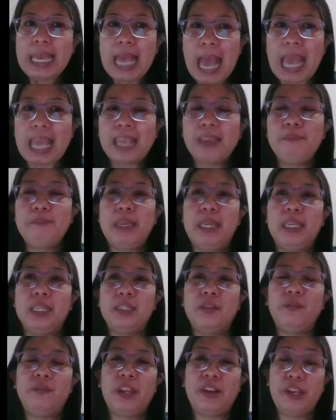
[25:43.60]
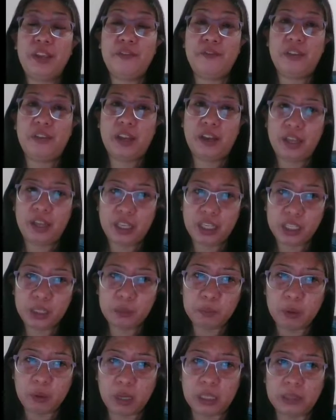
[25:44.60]
IB is very, very
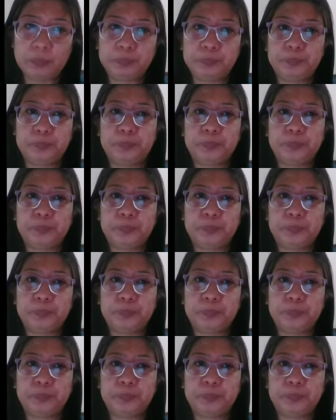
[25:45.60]
small.